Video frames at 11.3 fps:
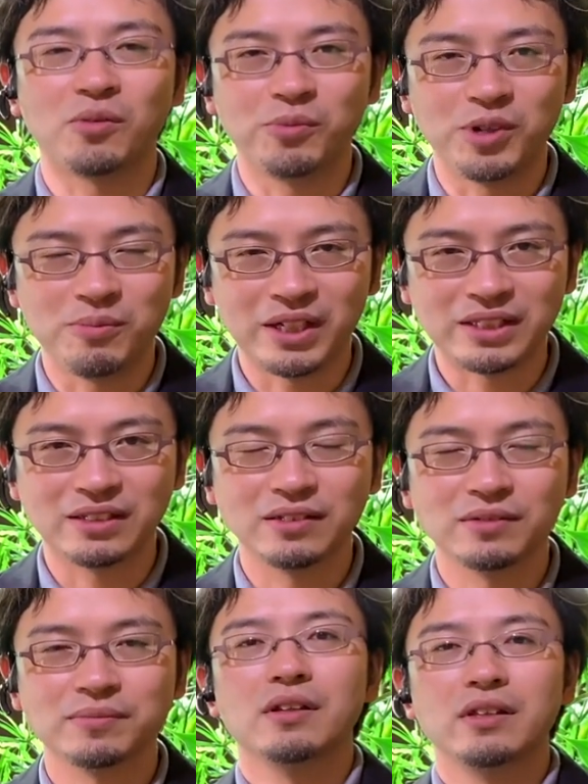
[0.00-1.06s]

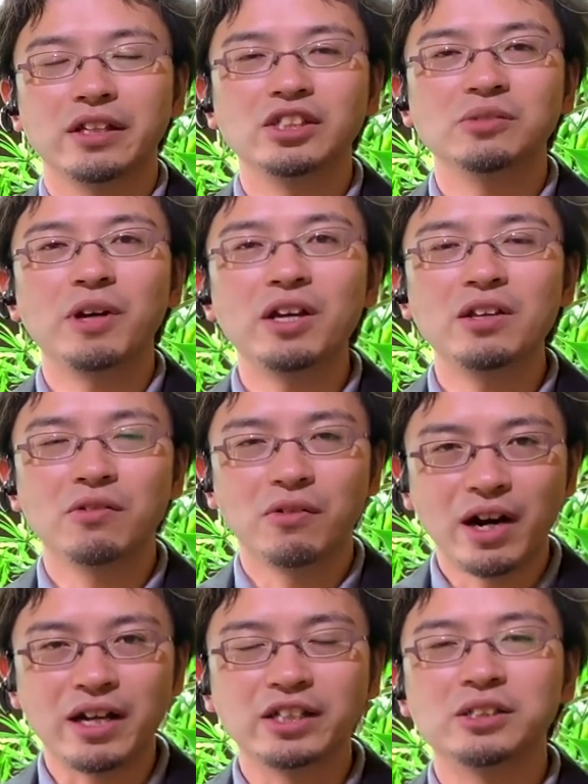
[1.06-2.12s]
Personally, I think it
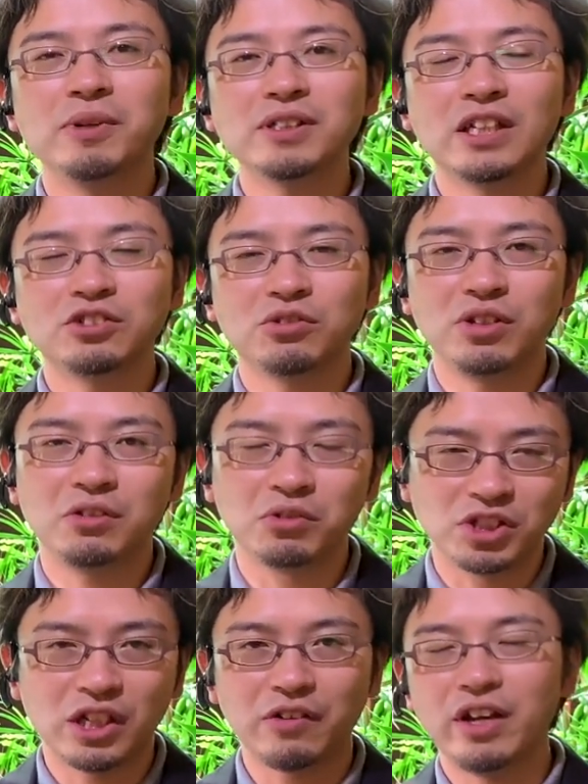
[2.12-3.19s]
would be best to
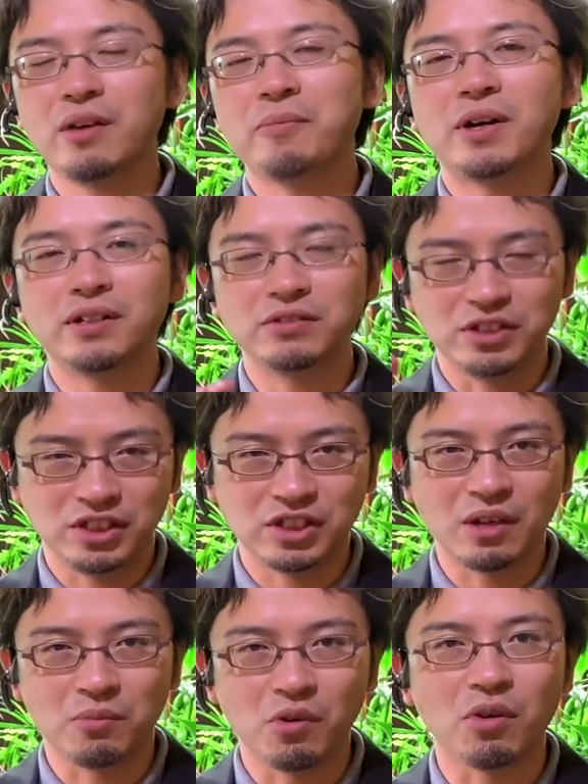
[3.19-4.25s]
choose one material
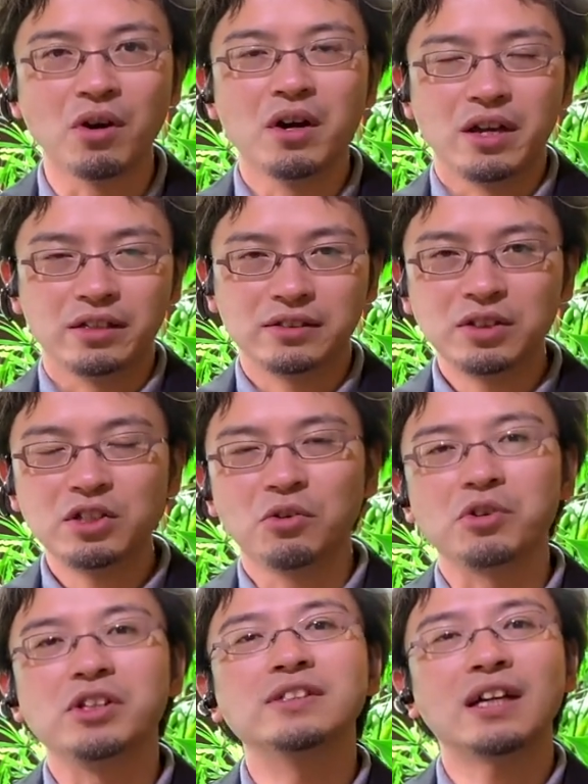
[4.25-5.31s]
first,
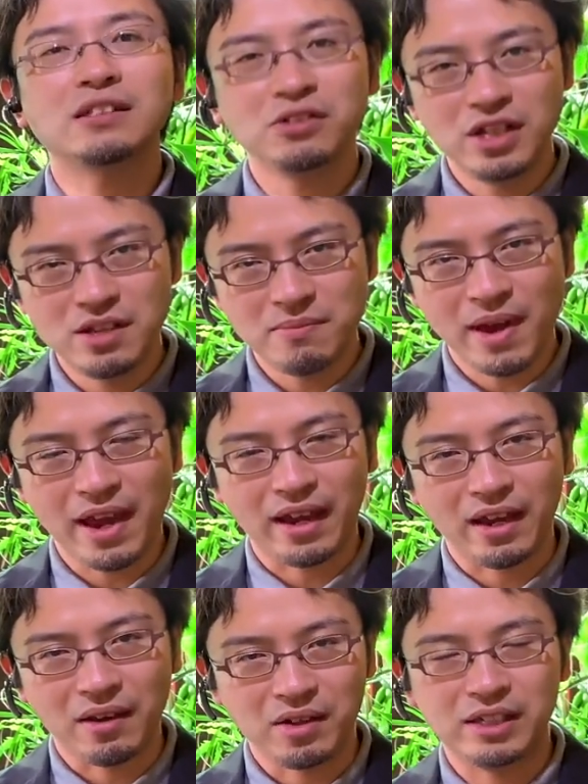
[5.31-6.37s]
and then when
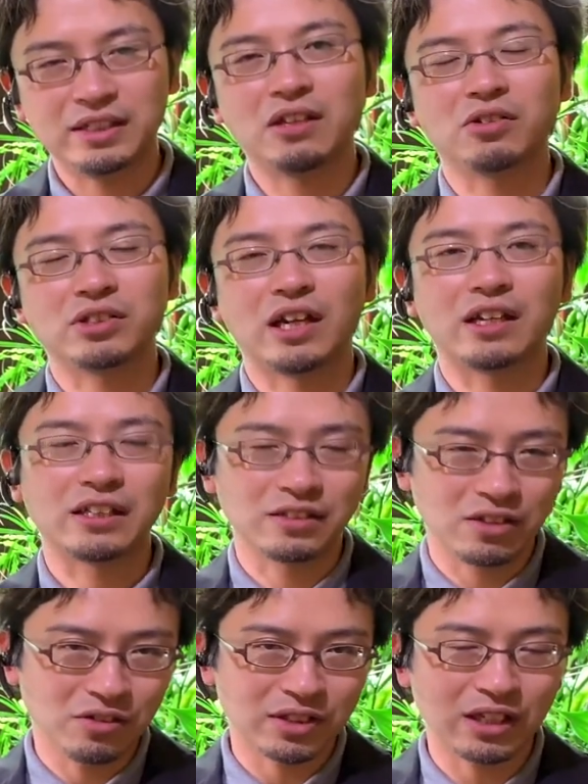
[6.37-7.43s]
resetting your
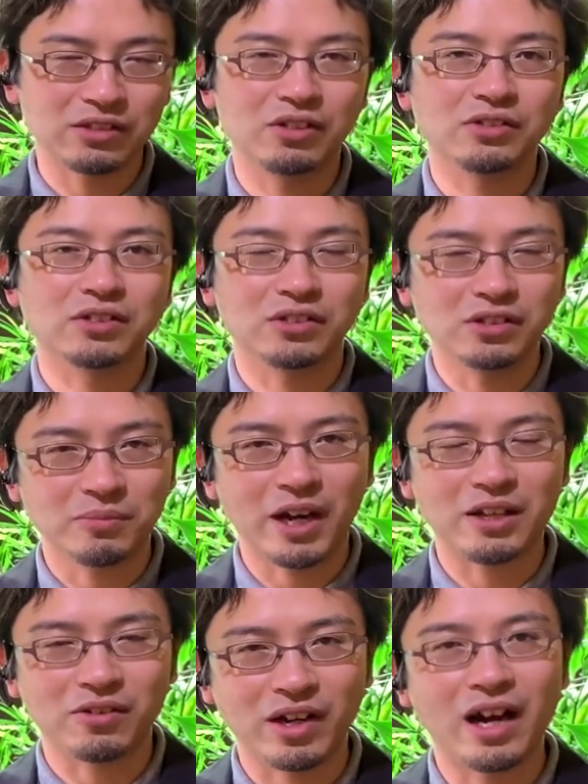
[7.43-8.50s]
aquarium or building an
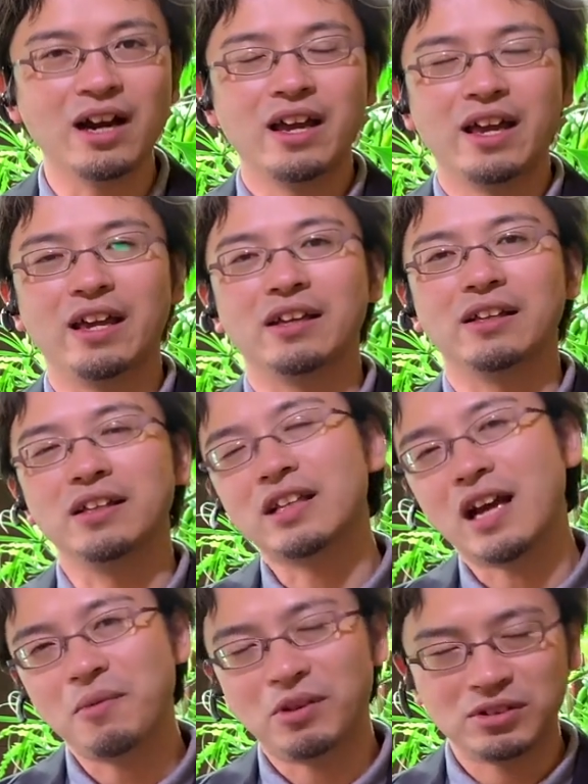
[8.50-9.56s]
additional one a
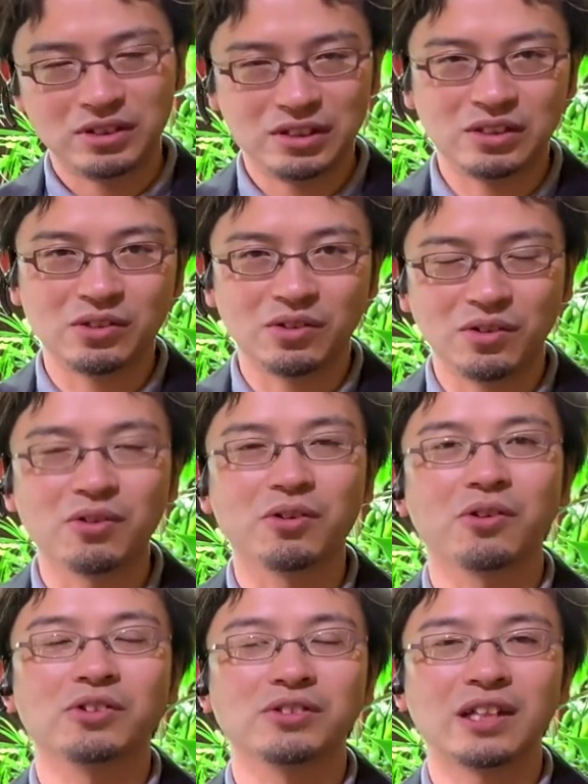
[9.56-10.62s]
few years later,
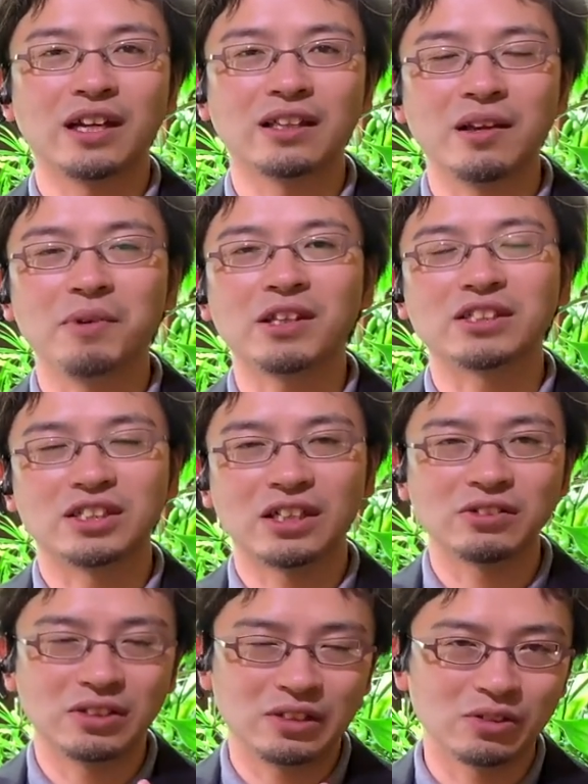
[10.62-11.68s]
you can
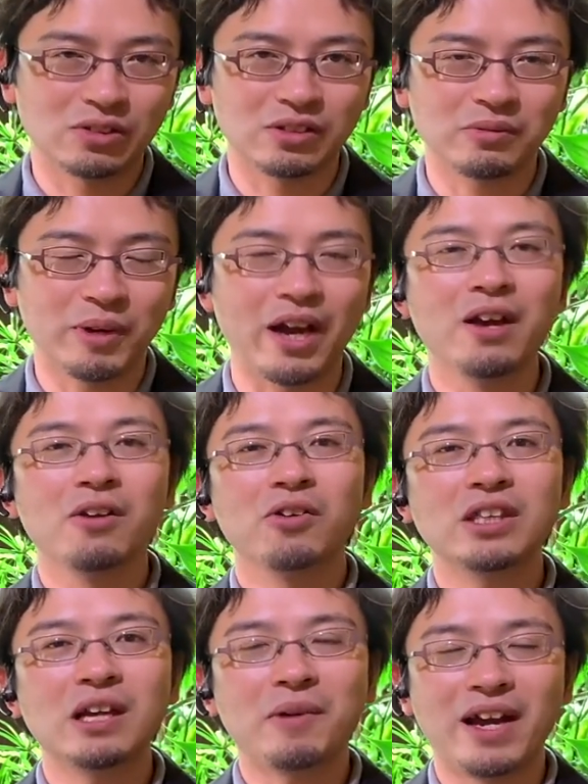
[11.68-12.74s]
choose the other
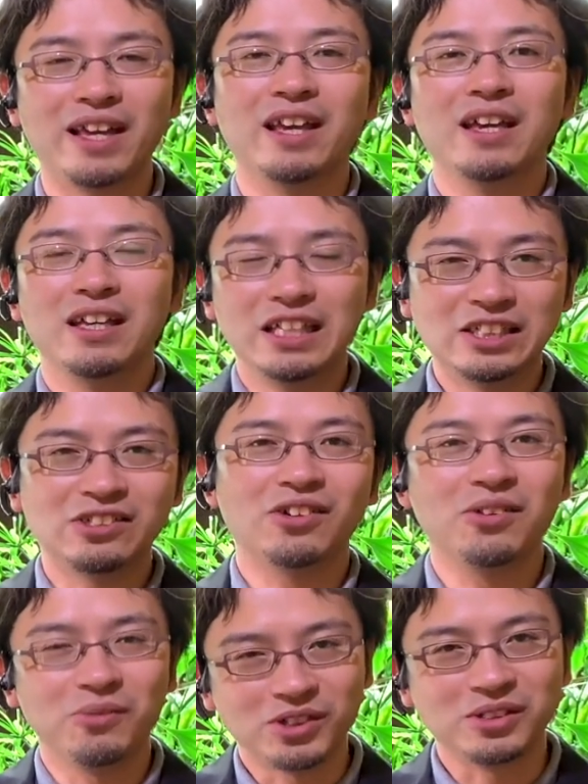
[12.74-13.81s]
material that you have not
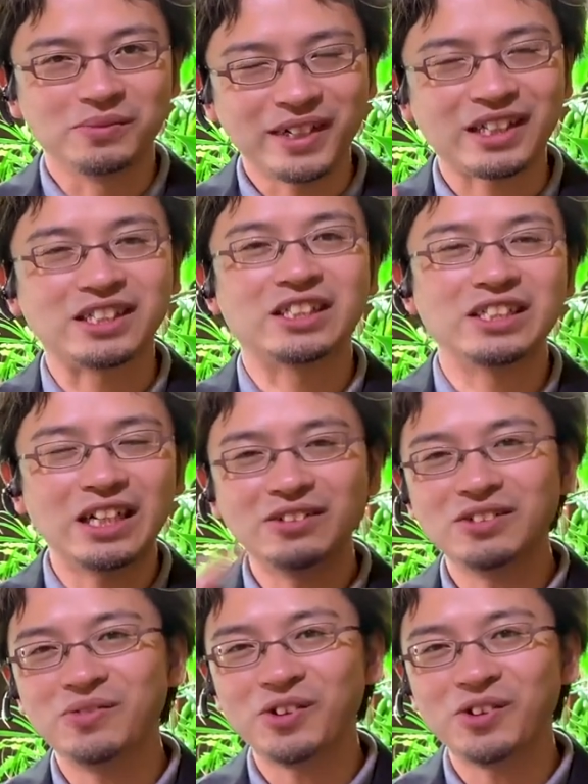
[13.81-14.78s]
experienced yet.